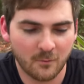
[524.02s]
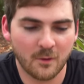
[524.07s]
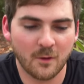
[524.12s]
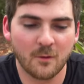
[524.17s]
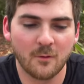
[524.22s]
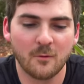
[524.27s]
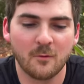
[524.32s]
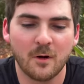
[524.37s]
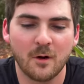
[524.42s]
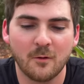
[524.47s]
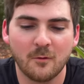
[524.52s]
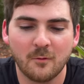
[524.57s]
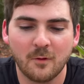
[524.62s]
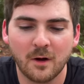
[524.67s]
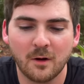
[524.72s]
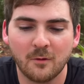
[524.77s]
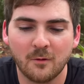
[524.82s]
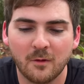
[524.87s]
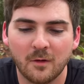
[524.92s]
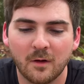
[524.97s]
Whoa, whoa,
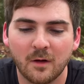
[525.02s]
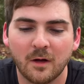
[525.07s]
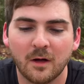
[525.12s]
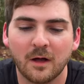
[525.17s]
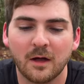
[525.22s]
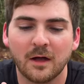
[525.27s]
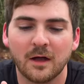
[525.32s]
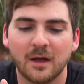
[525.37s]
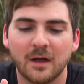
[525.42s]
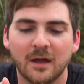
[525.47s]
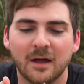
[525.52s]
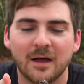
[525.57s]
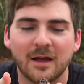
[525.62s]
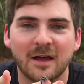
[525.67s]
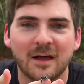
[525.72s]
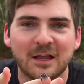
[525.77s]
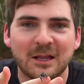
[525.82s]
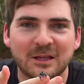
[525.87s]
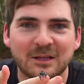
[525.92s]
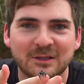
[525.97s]
whoa.
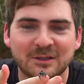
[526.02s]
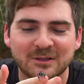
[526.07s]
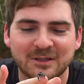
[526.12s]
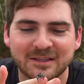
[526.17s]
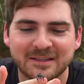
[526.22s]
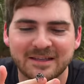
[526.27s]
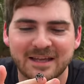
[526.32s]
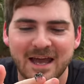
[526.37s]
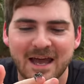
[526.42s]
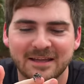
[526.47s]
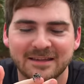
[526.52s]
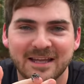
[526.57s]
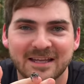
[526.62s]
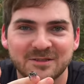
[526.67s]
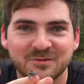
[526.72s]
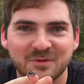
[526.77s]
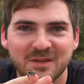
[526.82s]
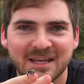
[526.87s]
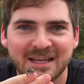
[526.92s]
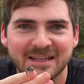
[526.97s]
Look at that.
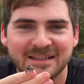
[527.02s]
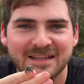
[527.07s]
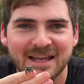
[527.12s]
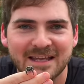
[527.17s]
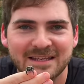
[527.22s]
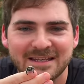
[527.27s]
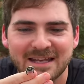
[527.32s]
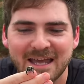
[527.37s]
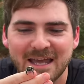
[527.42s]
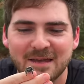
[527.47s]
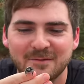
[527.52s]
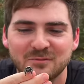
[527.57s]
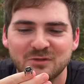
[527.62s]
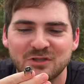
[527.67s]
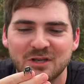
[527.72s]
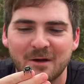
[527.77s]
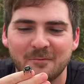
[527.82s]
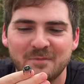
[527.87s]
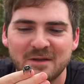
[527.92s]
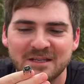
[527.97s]
That's where they get that name,
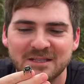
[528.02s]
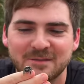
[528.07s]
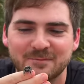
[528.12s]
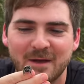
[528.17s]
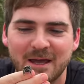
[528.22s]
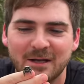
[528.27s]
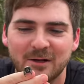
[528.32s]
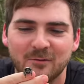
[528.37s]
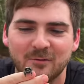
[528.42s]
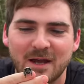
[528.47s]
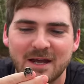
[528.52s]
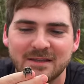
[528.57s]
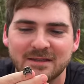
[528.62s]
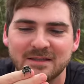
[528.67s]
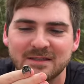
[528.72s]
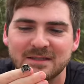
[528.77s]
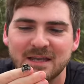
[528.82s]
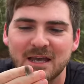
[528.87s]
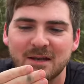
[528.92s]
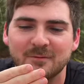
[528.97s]
jumping spider, right?
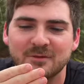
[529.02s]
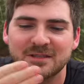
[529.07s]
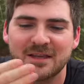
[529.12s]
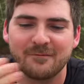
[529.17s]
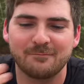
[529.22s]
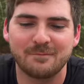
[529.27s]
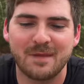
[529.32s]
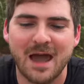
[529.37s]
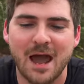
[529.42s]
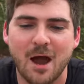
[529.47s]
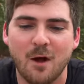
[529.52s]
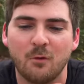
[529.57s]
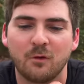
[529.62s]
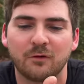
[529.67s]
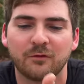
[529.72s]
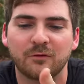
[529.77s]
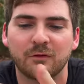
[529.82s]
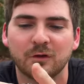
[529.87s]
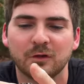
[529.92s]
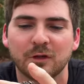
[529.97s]
These animals have
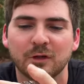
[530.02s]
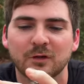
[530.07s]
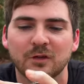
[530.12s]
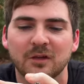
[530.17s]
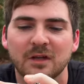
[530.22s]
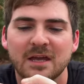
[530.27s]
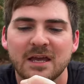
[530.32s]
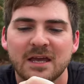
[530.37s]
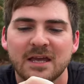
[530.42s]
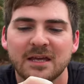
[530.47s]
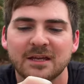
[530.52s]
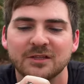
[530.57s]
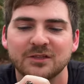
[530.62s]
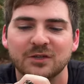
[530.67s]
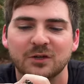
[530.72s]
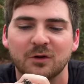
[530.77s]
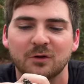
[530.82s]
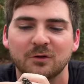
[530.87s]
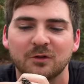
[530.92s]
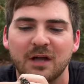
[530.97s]
powerful little
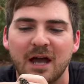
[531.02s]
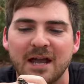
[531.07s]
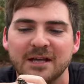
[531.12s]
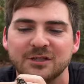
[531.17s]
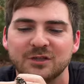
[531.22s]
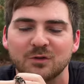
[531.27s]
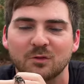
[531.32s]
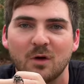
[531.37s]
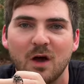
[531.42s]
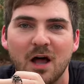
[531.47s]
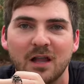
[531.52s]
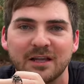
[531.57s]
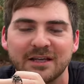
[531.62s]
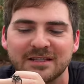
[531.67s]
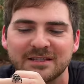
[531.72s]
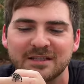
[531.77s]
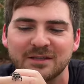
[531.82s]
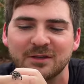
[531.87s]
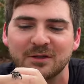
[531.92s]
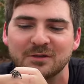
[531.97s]
internal
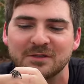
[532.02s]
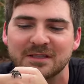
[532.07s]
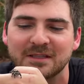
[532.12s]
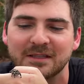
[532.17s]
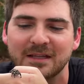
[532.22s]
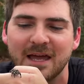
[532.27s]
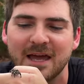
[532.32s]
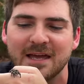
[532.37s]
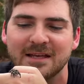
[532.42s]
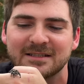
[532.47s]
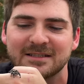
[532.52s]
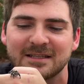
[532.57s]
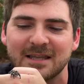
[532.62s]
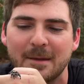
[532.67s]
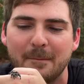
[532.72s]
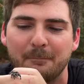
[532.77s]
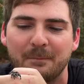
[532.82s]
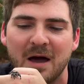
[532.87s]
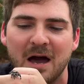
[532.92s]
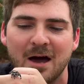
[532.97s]
hydraulics in those legs, and
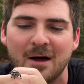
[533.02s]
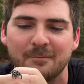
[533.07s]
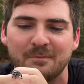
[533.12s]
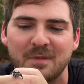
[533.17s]
they pump